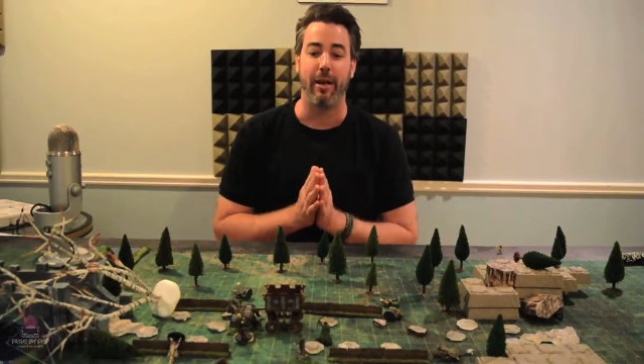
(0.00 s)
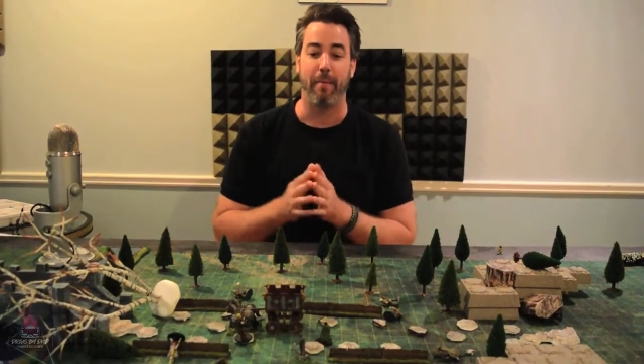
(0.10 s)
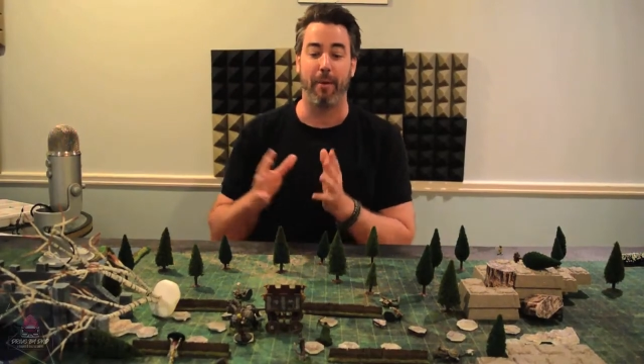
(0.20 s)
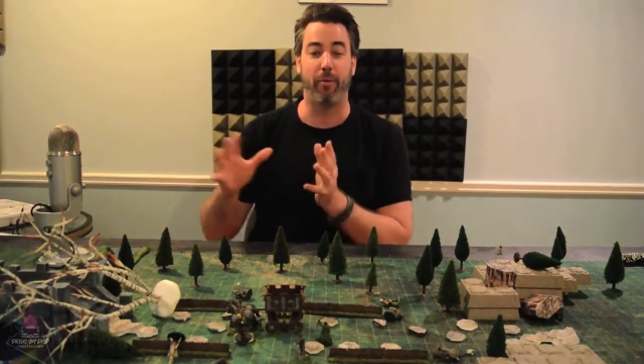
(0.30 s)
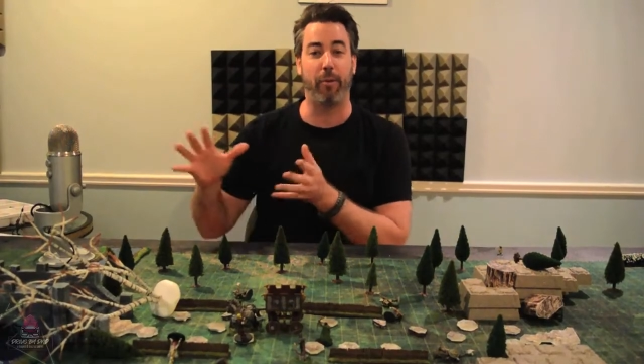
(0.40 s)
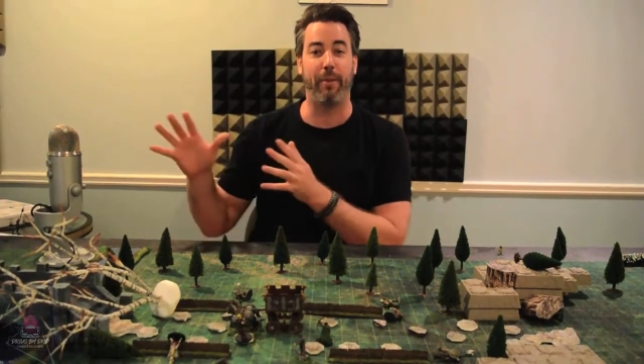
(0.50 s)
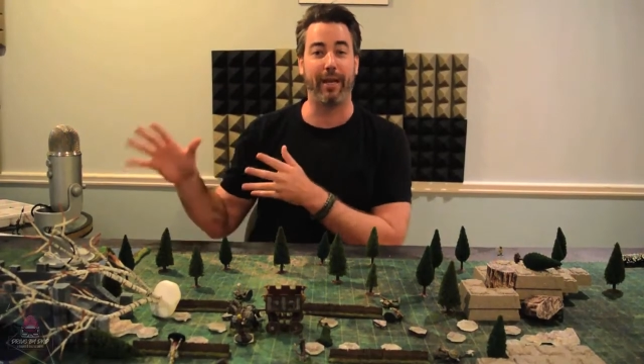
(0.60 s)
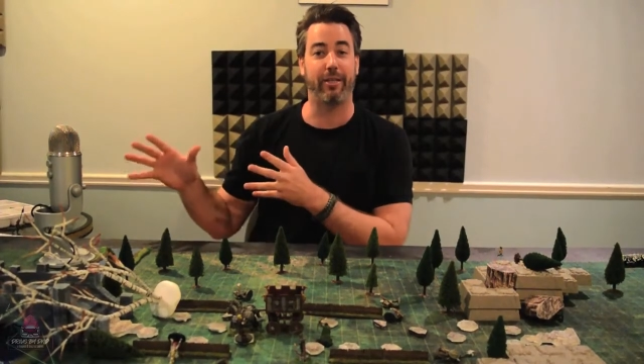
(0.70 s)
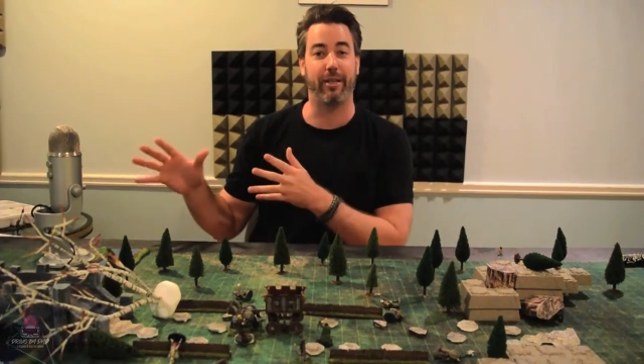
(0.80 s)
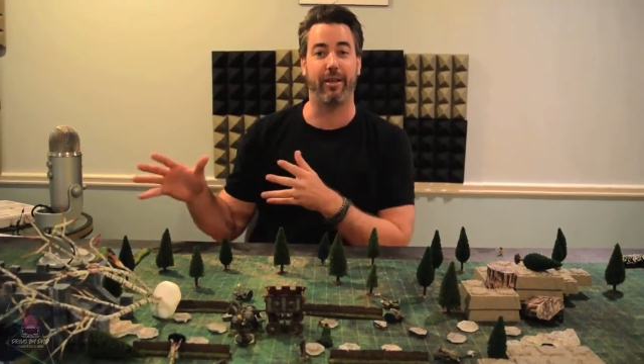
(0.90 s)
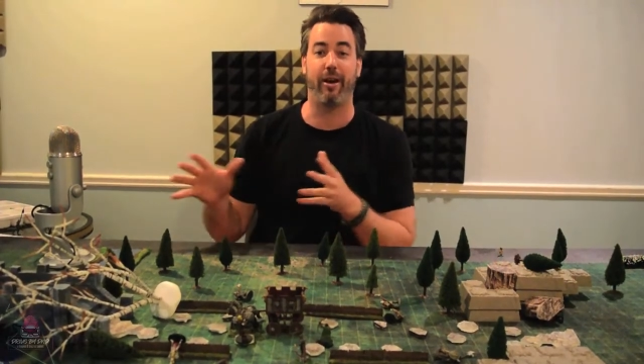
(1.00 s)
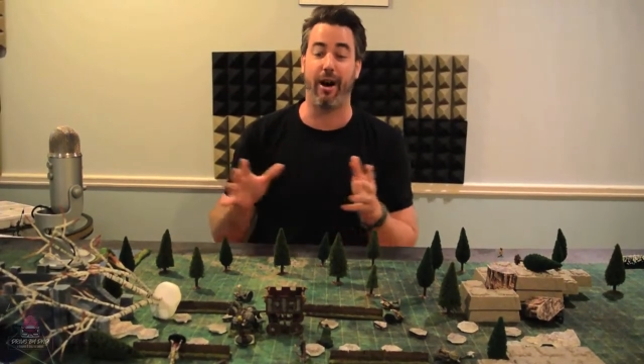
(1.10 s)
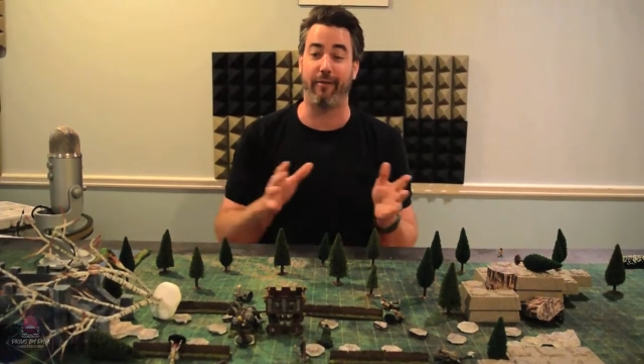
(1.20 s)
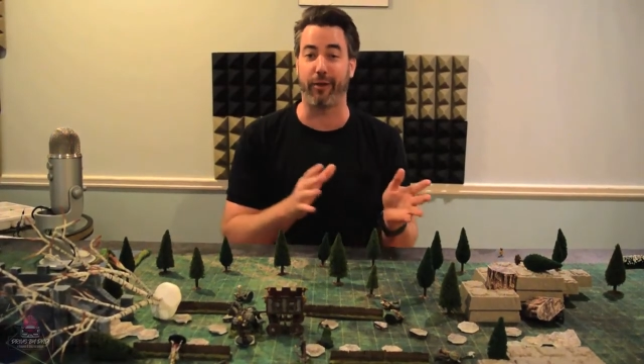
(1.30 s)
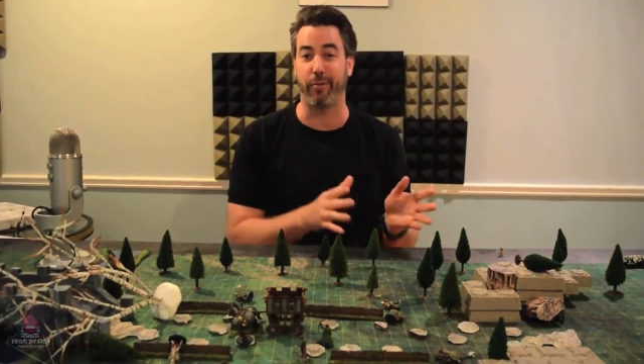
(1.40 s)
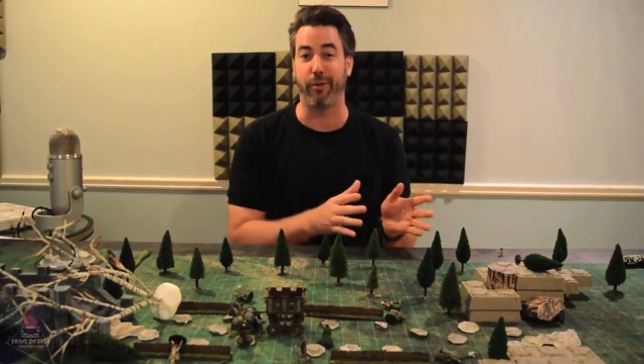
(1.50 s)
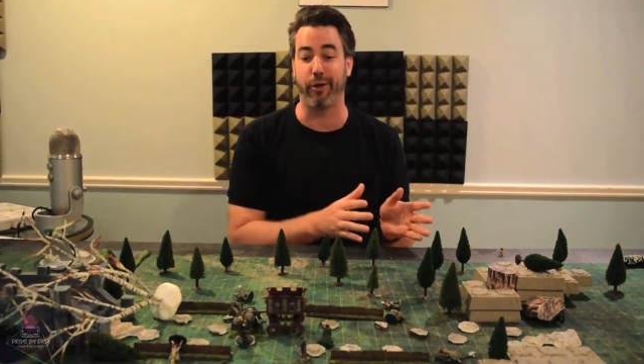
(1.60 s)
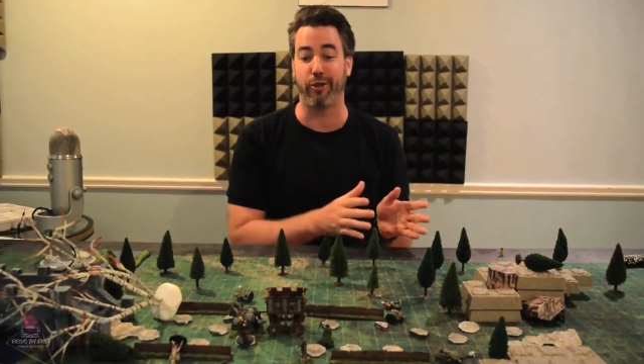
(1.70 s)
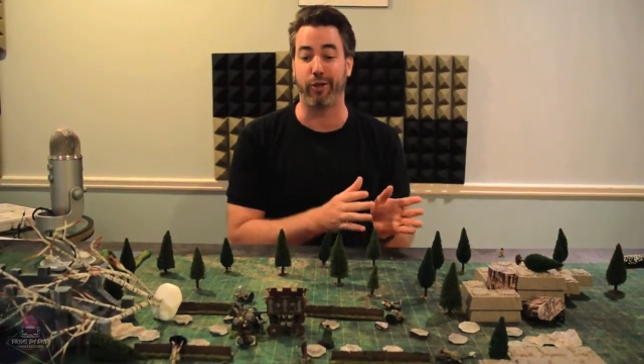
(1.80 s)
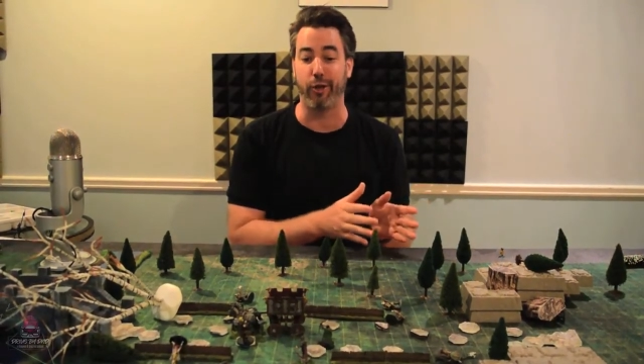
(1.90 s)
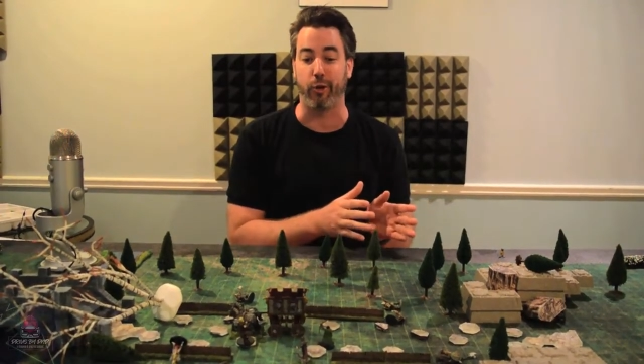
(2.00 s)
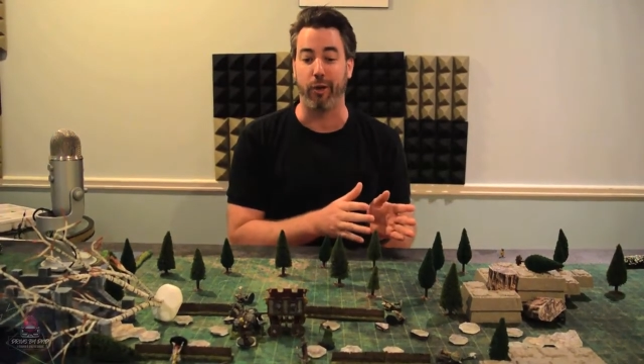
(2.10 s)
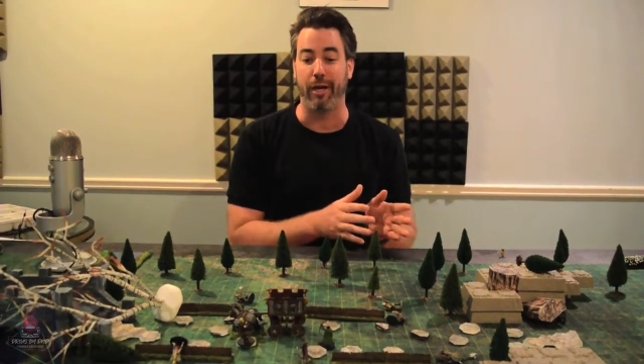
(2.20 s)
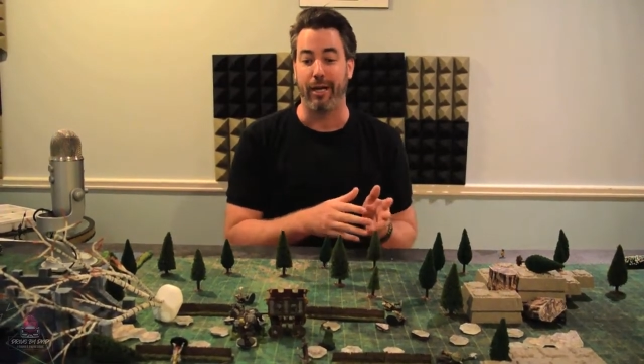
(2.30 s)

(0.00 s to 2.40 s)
but we'll base it off what the players do.